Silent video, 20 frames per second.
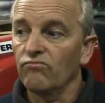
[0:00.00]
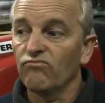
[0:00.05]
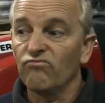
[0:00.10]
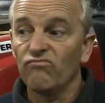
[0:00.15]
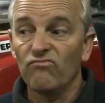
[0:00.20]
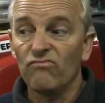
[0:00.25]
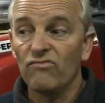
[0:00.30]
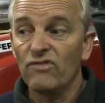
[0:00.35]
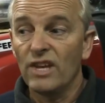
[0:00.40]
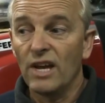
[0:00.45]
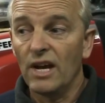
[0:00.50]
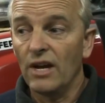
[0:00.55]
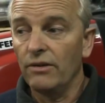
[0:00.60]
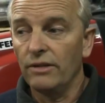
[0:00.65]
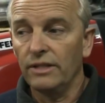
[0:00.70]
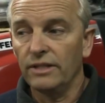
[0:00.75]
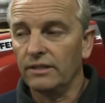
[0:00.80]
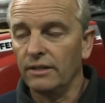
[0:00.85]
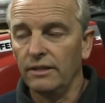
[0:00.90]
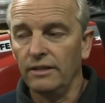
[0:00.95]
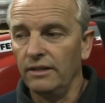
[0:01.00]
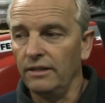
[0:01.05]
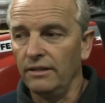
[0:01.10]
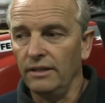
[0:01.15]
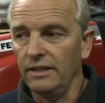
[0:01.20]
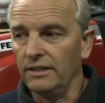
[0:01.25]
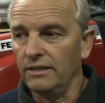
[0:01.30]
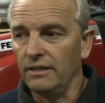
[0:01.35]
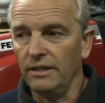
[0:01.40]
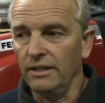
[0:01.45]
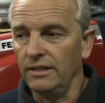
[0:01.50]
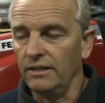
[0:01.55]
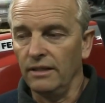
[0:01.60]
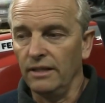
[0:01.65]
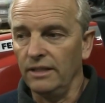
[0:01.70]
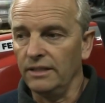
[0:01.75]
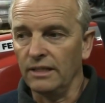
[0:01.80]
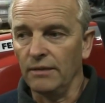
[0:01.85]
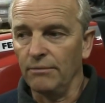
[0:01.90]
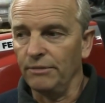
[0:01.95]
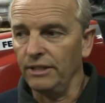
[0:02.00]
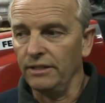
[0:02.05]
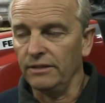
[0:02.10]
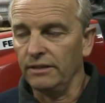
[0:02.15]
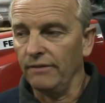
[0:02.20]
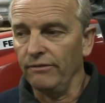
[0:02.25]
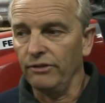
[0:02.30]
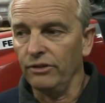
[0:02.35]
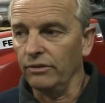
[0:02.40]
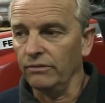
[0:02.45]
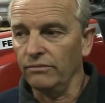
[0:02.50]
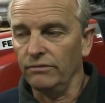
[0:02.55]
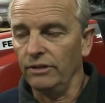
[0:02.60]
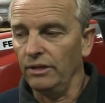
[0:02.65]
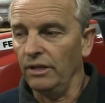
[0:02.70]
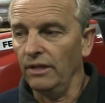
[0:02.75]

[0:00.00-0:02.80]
No, because these companies, they've got